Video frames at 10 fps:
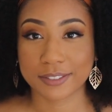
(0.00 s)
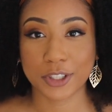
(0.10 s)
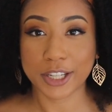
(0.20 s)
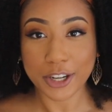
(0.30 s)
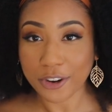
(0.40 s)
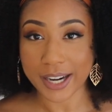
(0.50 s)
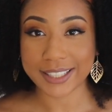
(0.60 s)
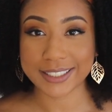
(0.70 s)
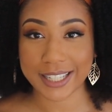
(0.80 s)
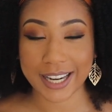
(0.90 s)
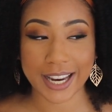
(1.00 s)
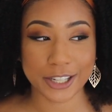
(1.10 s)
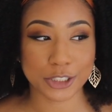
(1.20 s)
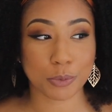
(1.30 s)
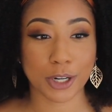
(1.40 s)
looking crazy and
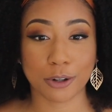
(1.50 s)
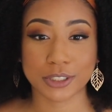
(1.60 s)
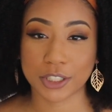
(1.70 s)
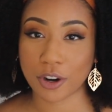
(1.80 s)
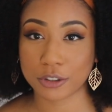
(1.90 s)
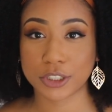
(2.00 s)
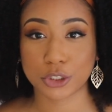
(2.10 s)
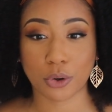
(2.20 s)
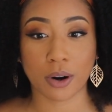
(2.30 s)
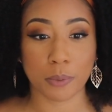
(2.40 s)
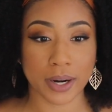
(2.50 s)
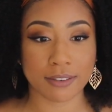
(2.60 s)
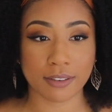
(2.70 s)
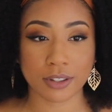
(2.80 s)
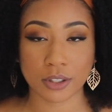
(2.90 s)
you just want to go to the grocery store or
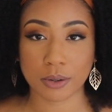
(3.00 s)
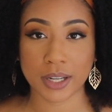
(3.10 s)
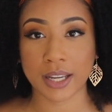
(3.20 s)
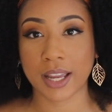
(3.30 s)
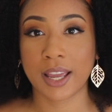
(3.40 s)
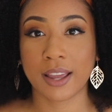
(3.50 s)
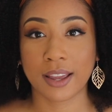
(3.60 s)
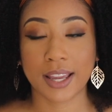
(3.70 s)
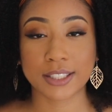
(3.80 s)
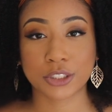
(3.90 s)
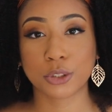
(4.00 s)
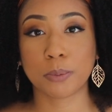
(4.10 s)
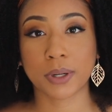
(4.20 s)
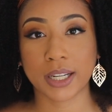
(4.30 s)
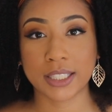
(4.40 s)
whatever real quick, it's
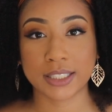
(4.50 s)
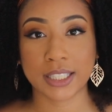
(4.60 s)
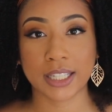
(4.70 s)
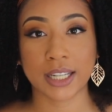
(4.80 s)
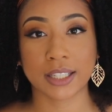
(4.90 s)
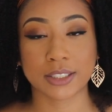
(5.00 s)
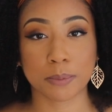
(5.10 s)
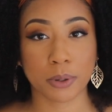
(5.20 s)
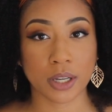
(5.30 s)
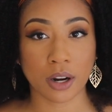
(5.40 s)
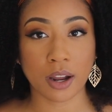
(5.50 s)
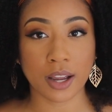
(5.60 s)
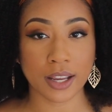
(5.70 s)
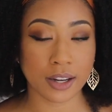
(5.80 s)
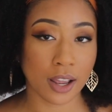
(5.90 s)
super easy to put
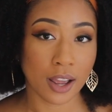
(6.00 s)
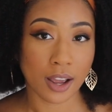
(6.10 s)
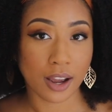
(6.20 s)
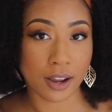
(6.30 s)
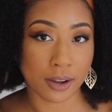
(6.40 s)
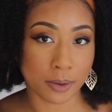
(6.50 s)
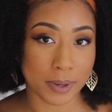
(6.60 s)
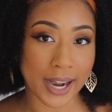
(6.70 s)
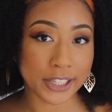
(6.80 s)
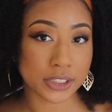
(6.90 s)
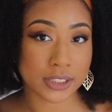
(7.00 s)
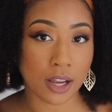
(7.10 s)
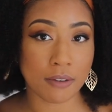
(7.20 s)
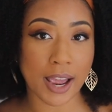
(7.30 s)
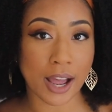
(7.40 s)
on. Um, and I just
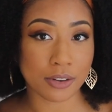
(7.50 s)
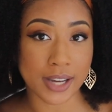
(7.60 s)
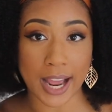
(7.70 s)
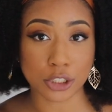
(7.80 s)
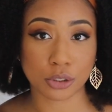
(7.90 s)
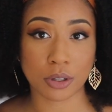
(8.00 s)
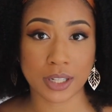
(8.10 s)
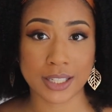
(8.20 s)
love how natural it